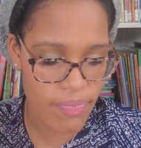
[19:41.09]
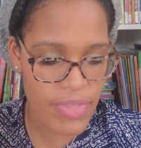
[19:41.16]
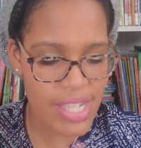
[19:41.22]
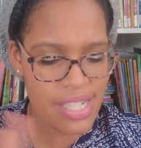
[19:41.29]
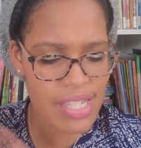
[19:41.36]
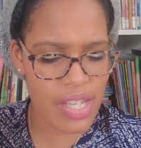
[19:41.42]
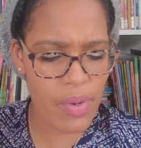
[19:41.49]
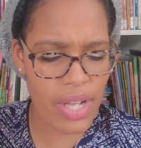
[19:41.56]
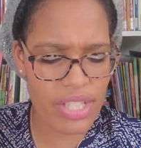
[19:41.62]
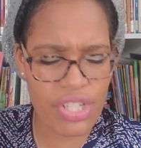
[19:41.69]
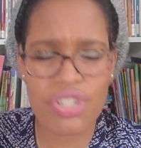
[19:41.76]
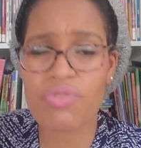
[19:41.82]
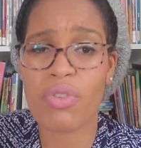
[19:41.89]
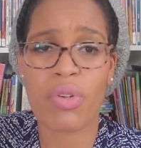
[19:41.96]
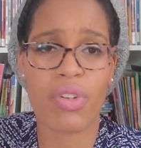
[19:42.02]
And so I
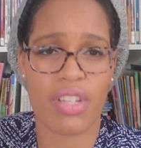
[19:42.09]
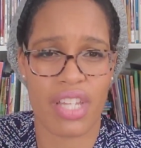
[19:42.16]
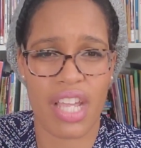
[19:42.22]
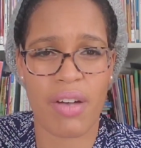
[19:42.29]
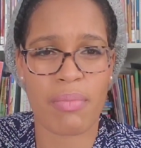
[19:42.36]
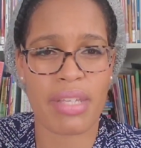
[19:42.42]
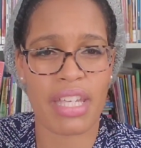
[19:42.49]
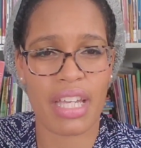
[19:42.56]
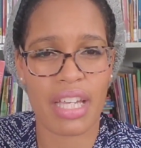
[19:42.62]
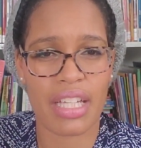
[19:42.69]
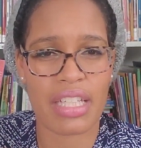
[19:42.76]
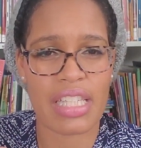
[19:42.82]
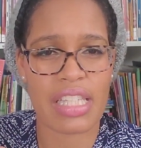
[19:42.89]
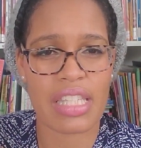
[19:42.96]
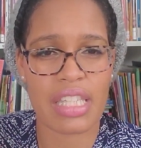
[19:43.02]
just wrote it down
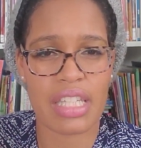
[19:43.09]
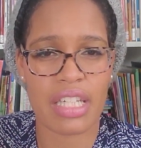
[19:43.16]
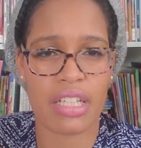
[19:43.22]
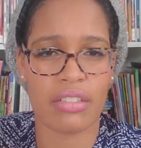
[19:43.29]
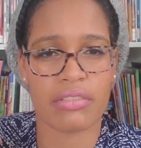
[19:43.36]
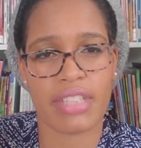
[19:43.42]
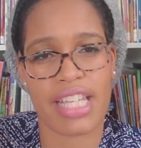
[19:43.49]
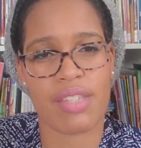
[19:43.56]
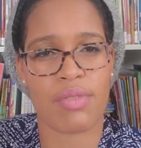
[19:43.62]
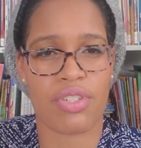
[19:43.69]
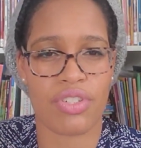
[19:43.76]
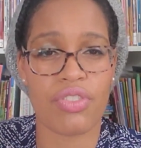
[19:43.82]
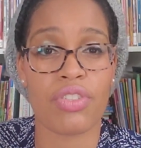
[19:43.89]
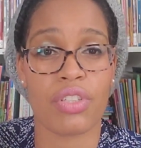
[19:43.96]
because, you know, that's what you do.